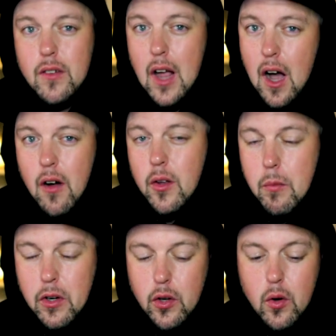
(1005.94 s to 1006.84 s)
how you've
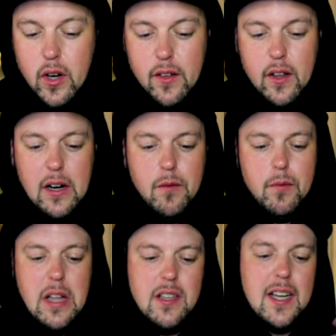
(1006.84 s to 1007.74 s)
been doing, like,
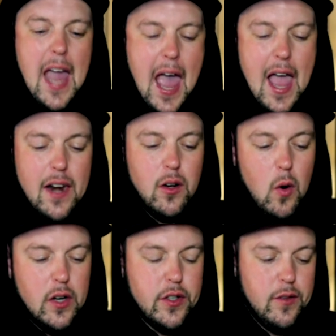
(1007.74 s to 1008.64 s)
that's a canned
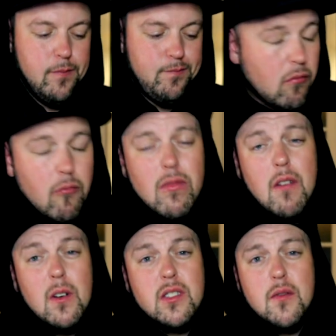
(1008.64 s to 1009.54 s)
question
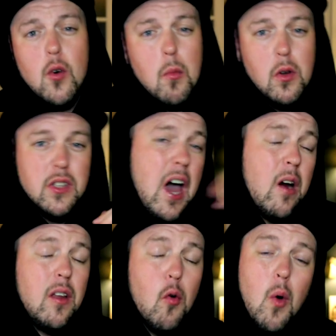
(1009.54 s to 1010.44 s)
first and foremost, I
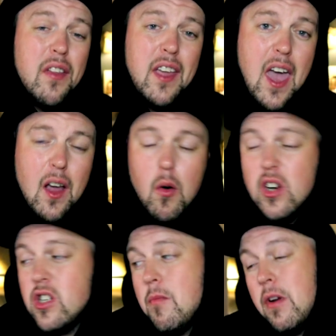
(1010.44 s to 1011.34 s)
don't even want the canned
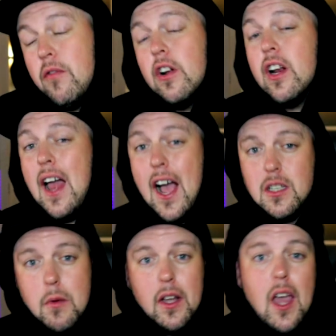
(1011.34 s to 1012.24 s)
question, but if you're gonna
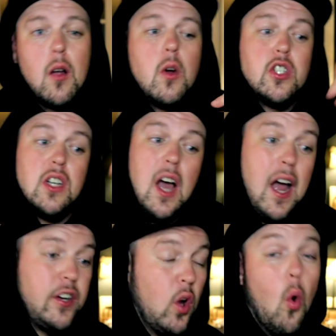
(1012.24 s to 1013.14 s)
ask me a canned question,
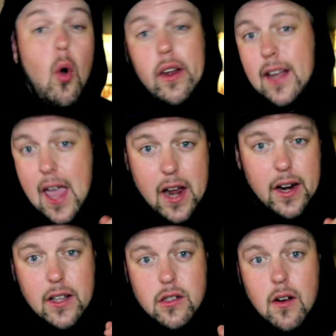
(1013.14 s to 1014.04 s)
I don't want a canned
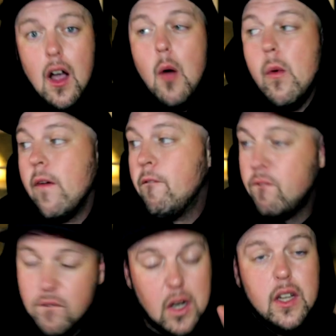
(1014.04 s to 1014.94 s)
answer. I want a
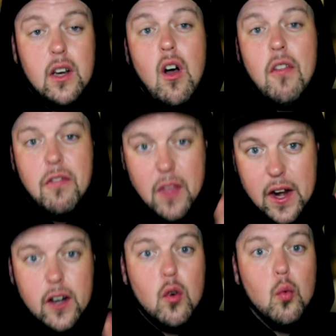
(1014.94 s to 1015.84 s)
fucking
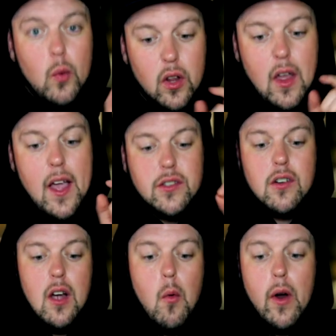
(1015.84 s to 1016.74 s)
authentic, real
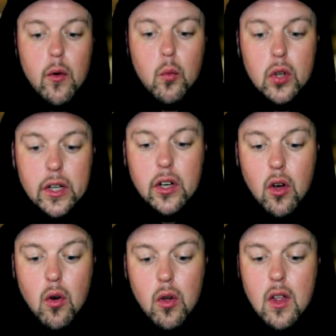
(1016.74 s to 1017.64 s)
answer. I want to really
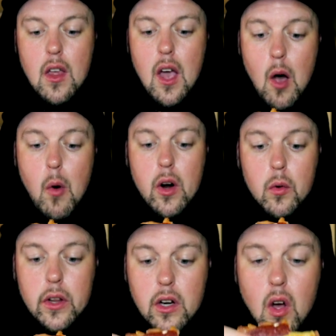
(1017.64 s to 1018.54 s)
know. I want to
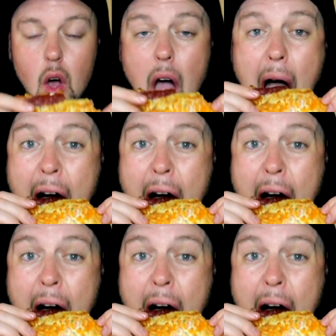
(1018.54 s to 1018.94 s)
really know.